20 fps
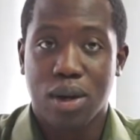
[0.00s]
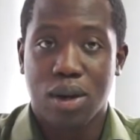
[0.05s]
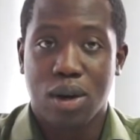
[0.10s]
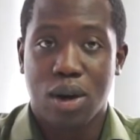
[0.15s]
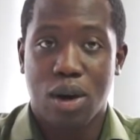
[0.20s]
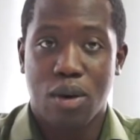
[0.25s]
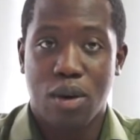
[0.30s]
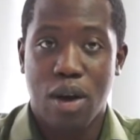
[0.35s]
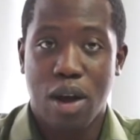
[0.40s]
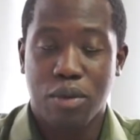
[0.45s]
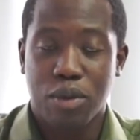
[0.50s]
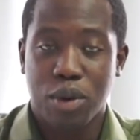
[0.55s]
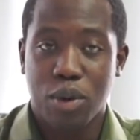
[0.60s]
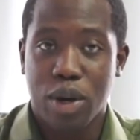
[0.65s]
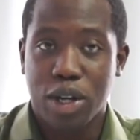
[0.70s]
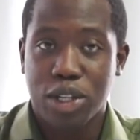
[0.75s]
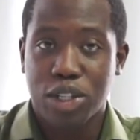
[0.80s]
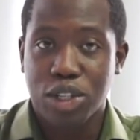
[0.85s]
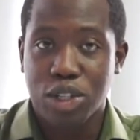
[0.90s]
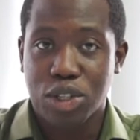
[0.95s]
All right,
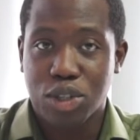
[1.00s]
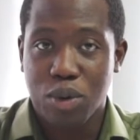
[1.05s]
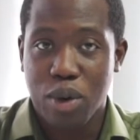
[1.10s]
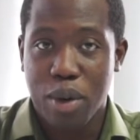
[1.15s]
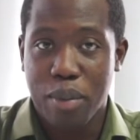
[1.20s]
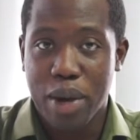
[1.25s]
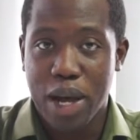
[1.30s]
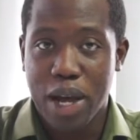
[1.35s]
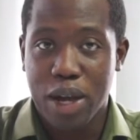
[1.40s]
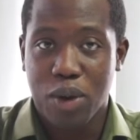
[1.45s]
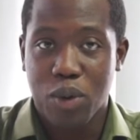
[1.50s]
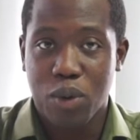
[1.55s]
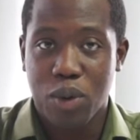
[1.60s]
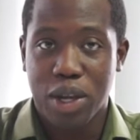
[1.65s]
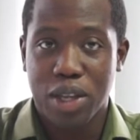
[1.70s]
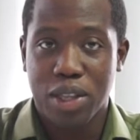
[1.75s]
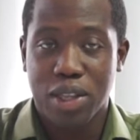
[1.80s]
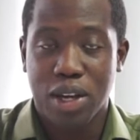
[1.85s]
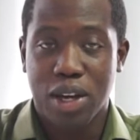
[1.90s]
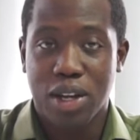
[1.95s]
VYG, so we're back
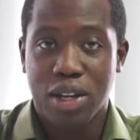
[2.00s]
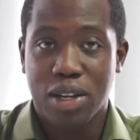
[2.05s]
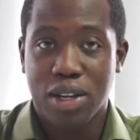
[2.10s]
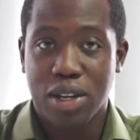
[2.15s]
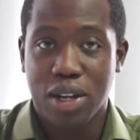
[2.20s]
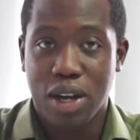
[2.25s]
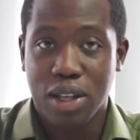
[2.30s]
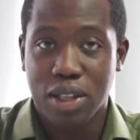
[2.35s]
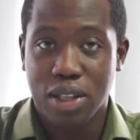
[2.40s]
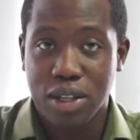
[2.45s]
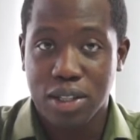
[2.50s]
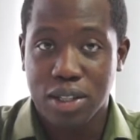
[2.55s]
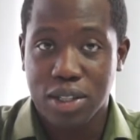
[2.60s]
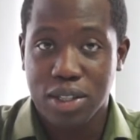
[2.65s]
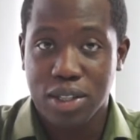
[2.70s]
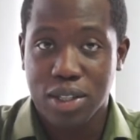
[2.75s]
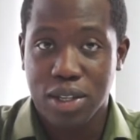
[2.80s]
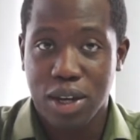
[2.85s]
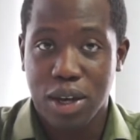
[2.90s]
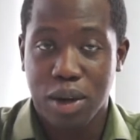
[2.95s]
with another
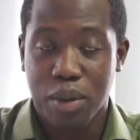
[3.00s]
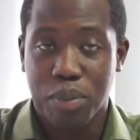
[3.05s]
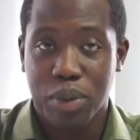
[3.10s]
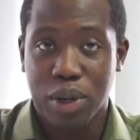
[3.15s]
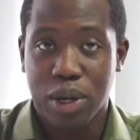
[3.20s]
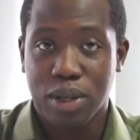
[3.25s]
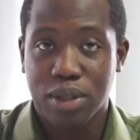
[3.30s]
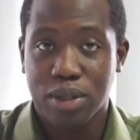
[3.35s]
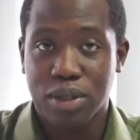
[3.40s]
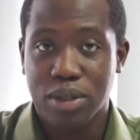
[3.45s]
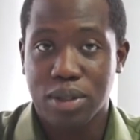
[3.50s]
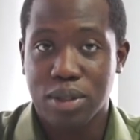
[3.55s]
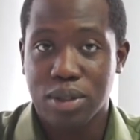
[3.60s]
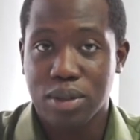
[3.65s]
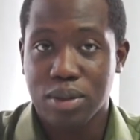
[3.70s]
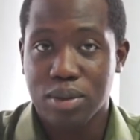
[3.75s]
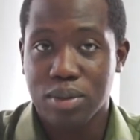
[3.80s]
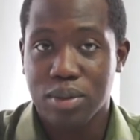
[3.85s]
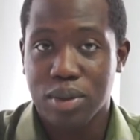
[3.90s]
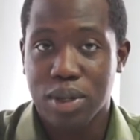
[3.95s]
tip, and
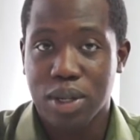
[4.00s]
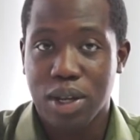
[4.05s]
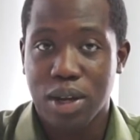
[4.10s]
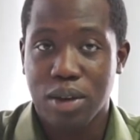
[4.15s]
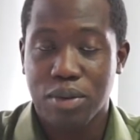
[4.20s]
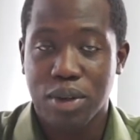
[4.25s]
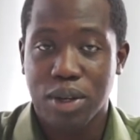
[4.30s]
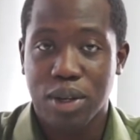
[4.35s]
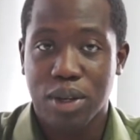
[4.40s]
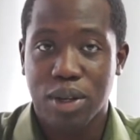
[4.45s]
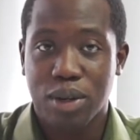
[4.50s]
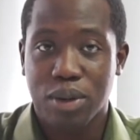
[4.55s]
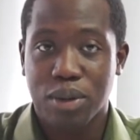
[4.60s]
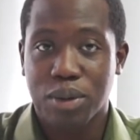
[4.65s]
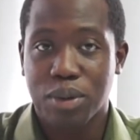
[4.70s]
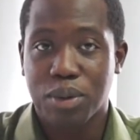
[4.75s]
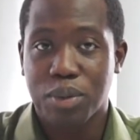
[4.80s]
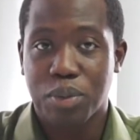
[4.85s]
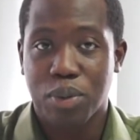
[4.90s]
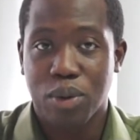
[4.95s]
we're gonna have a
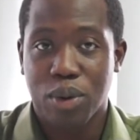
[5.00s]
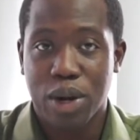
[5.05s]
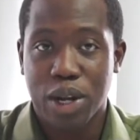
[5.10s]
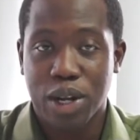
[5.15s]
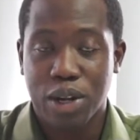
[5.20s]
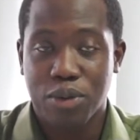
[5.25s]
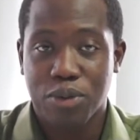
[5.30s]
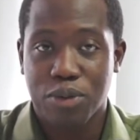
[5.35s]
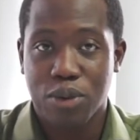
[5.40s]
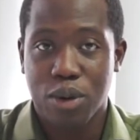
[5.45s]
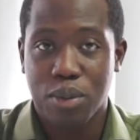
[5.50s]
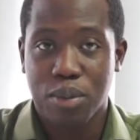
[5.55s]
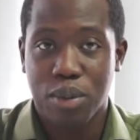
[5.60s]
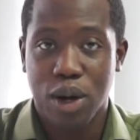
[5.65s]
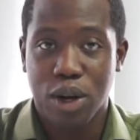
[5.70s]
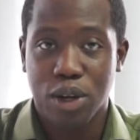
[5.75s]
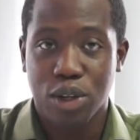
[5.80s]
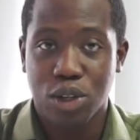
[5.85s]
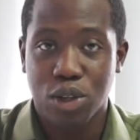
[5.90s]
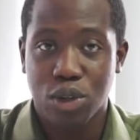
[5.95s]
little break from
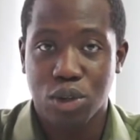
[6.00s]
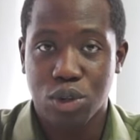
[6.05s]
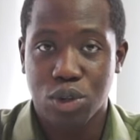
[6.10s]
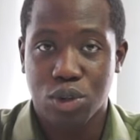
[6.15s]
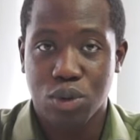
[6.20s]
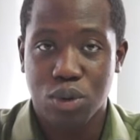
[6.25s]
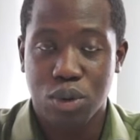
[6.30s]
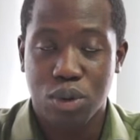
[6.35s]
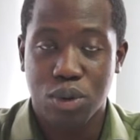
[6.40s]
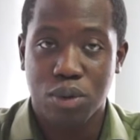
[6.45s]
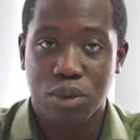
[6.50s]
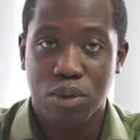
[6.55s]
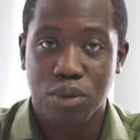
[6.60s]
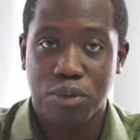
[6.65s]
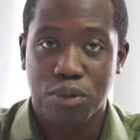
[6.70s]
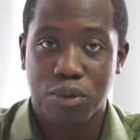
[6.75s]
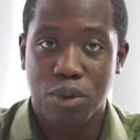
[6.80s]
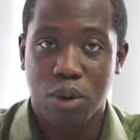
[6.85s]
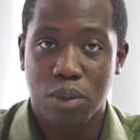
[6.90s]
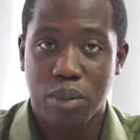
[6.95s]
our usual
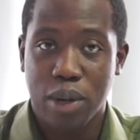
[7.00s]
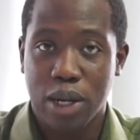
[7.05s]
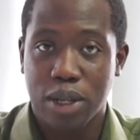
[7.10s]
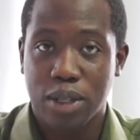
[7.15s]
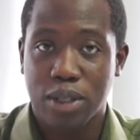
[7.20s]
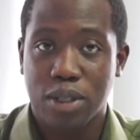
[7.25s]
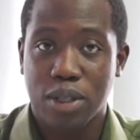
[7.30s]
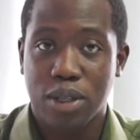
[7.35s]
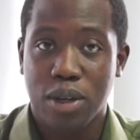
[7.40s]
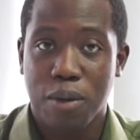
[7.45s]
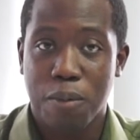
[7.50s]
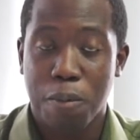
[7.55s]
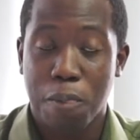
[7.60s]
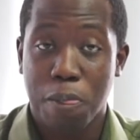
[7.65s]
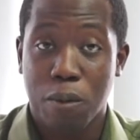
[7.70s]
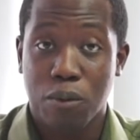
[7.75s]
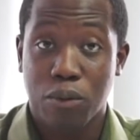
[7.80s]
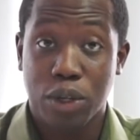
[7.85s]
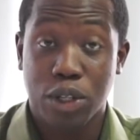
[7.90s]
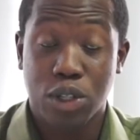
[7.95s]
format
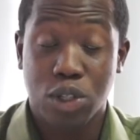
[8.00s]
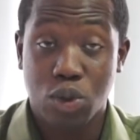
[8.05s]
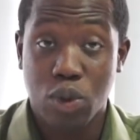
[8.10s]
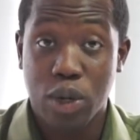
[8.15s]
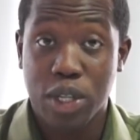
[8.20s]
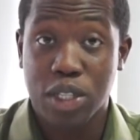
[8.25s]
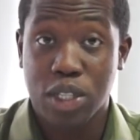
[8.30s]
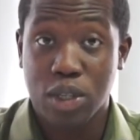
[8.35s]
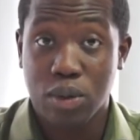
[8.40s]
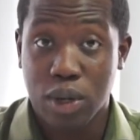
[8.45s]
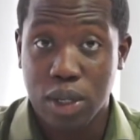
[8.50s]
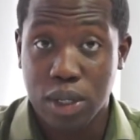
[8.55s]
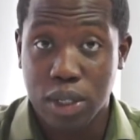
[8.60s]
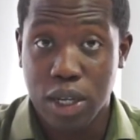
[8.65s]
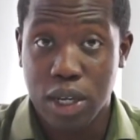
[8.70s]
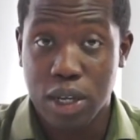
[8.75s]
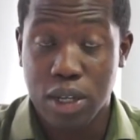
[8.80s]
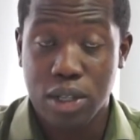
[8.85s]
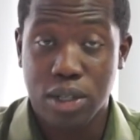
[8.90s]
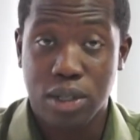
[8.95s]
for this 21
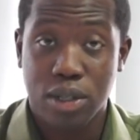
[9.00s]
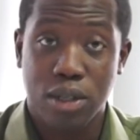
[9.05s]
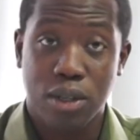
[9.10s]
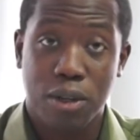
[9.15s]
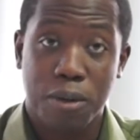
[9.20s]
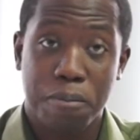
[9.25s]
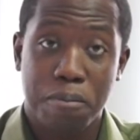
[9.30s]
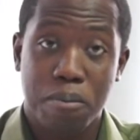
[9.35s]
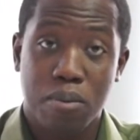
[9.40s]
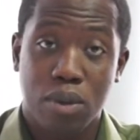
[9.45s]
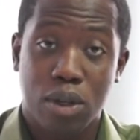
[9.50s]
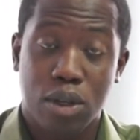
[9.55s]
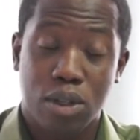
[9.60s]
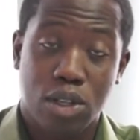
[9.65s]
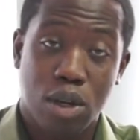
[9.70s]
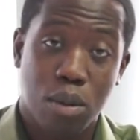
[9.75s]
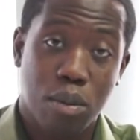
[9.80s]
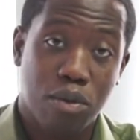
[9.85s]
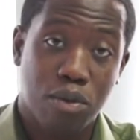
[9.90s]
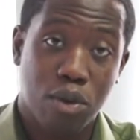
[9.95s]
days.
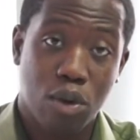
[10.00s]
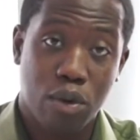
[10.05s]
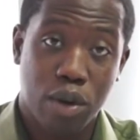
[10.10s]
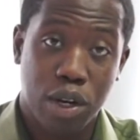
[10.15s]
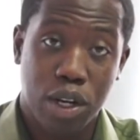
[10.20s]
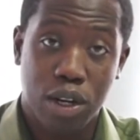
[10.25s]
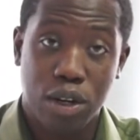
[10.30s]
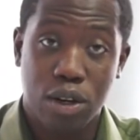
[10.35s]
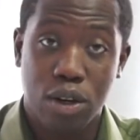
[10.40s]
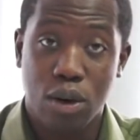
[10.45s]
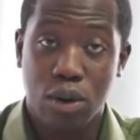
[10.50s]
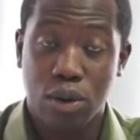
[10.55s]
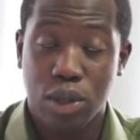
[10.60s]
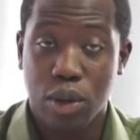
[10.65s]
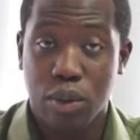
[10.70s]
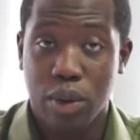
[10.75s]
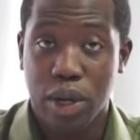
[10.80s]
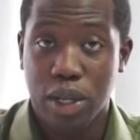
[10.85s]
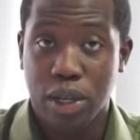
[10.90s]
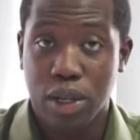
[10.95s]
Some of you already know
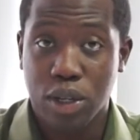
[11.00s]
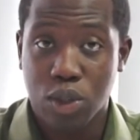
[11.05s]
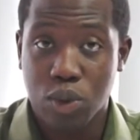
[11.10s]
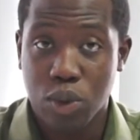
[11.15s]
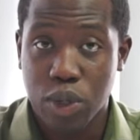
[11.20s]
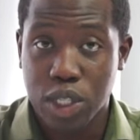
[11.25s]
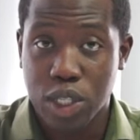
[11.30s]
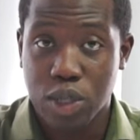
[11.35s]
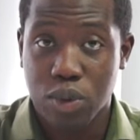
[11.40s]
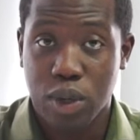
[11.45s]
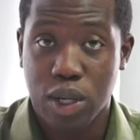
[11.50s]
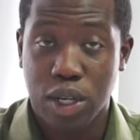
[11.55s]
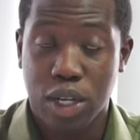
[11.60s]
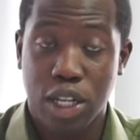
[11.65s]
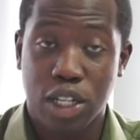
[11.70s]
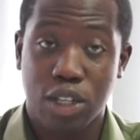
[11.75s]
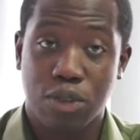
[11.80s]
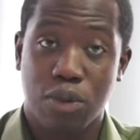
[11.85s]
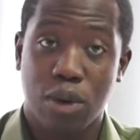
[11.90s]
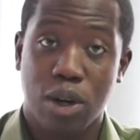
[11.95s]
that we're in the 21
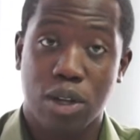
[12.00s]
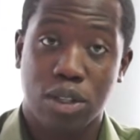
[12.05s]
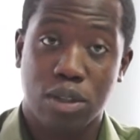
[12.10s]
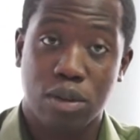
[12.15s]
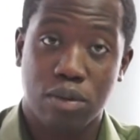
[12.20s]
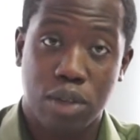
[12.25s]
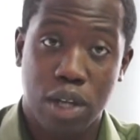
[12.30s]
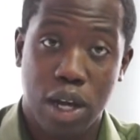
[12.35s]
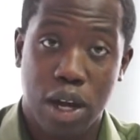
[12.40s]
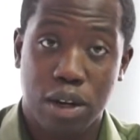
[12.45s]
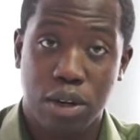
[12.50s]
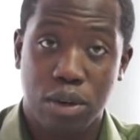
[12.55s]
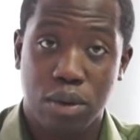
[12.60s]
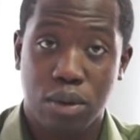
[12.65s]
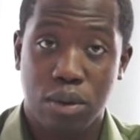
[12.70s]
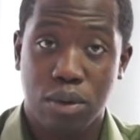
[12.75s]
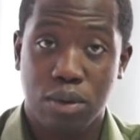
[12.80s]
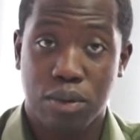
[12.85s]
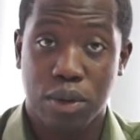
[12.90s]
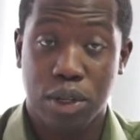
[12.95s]
days fast of
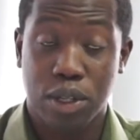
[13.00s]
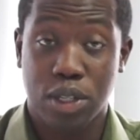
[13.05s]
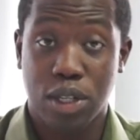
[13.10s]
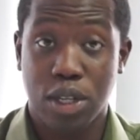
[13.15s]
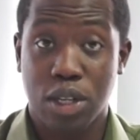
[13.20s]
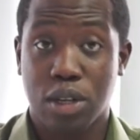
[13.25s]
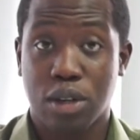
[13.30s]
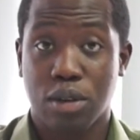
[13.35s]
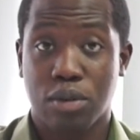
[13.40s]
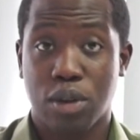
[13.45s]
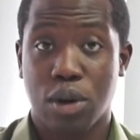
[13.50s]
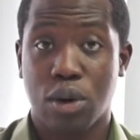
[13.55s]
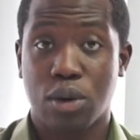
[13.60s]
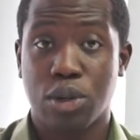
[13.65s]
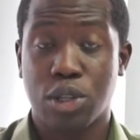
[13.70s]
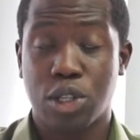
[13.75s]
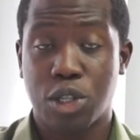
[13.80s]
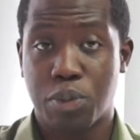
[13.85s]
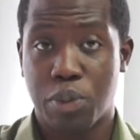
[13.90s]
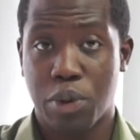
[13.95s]
Daniel for the seeking of the
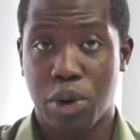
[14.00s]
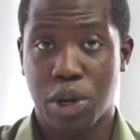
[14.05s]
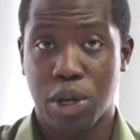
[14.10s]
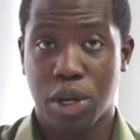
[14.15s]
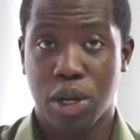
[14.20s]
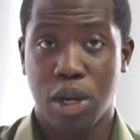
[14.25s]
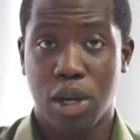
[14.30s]
Holy Spirit.